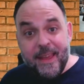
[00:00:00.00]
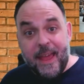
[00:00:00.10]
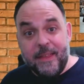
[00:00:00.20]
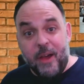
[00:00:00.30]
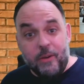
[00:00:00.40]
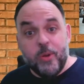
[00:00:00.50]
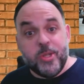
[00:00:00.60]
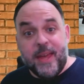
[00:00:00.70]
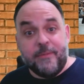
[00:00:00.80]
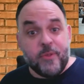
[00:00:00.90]
and not
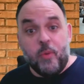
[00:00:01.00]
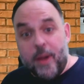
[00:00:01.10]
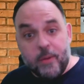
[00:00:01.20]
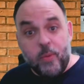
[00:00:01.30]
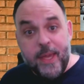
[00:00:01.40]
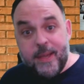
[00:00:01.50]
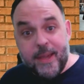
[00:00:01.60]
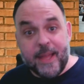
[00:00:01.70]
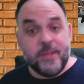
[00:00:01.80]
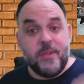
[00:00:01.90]
lose it after 1 week
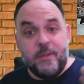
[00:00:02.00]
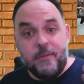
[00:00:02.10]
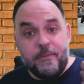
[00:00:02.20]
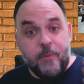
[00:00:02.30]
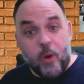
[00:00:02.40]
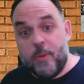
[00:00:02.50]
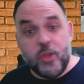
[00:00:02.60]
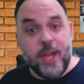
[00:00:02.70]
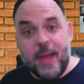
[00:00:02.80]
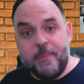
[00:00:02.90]
against the former
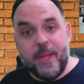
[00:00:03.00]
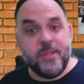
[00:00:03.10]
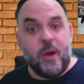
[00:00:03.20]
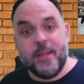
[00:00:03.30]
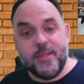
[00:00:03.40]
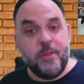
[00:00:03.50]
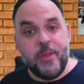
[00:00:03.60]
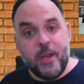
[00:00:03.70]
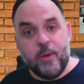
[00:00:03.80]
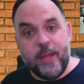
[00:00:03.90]
champions Austin
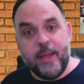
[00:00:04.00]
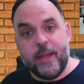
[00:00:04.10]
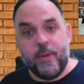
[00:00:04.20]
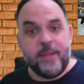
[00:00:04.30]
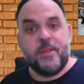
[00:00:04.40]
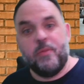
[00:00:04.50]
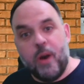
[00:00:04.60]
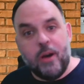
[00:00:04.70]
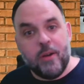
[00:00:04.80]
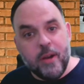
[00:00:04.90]
Theory and Grayson
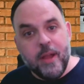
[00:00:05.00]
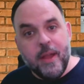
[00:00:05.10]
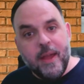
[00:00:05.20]
Waller.